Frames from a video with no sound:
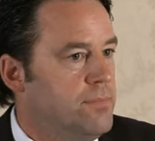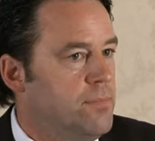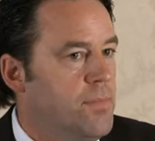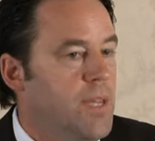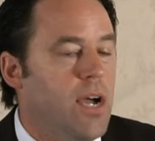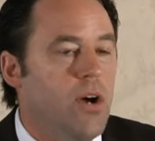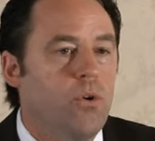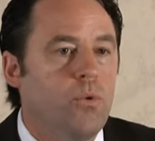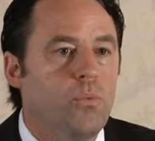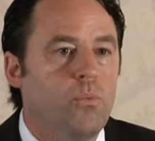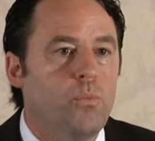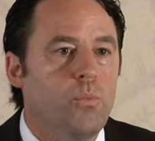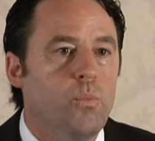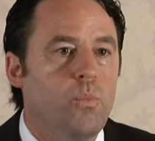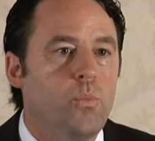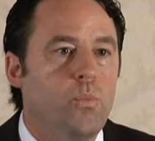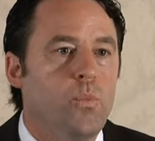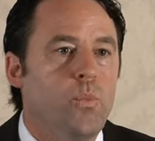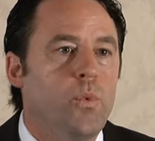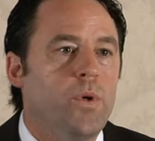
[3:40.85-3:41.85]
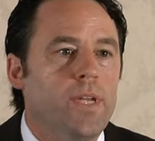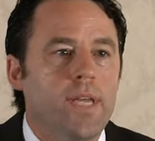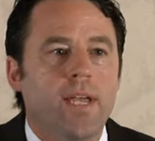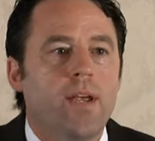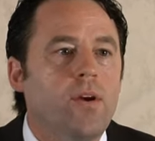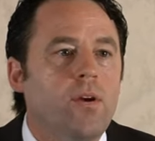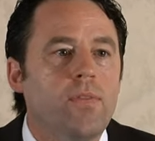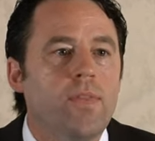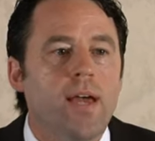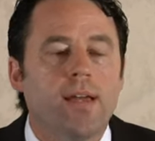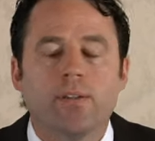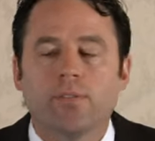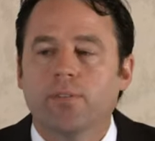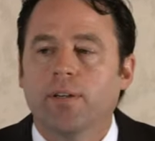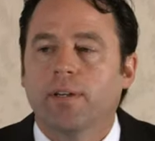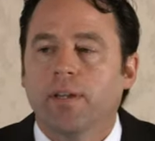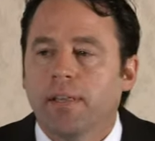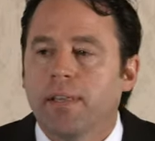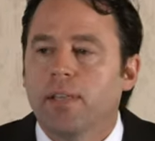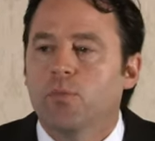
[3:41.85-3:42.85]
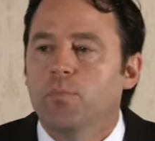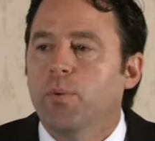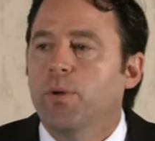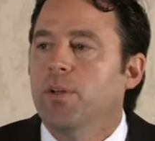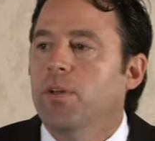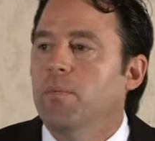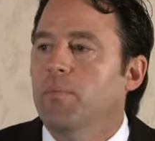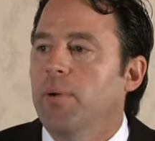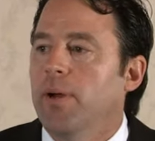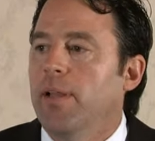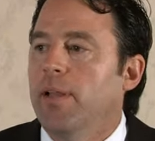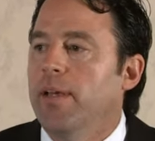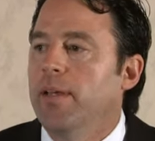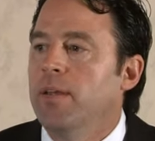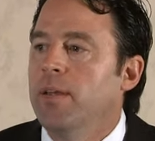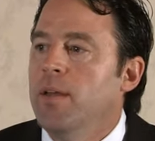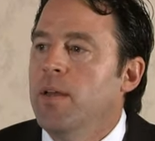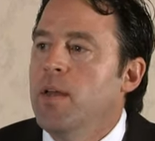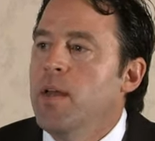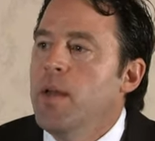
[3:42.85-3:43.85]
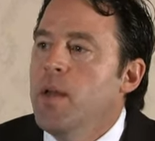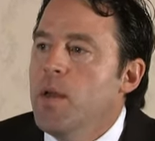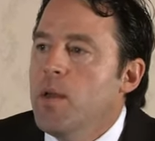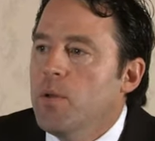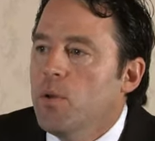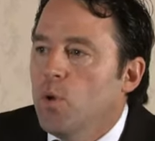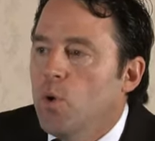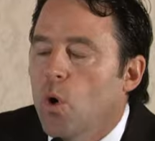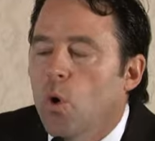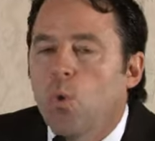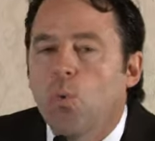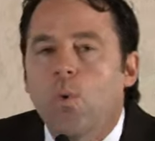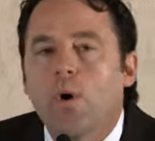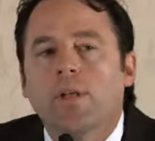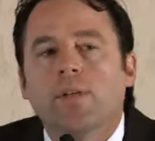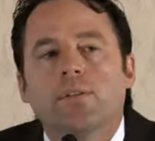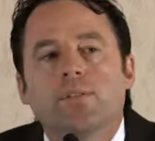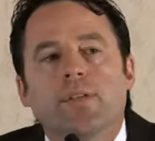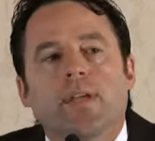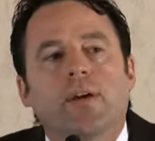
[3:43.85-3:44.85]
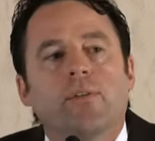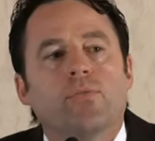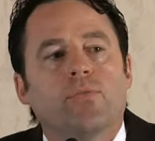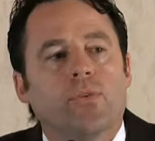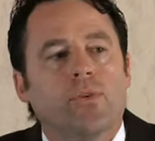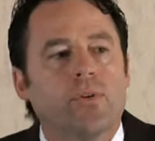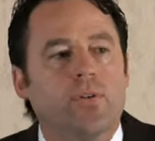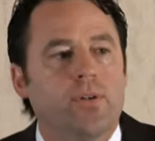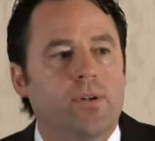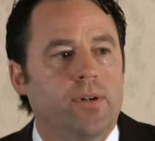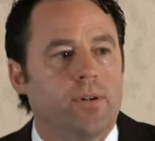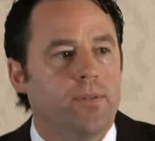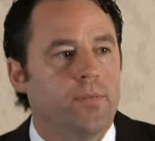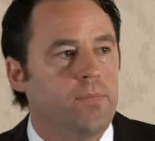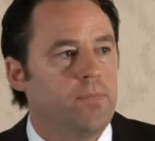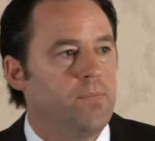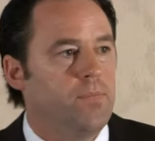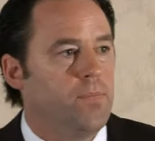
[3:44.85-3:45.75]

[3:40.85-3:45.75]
Now, when you hear that, it's like, yeah, that's pretty compelling go one step further.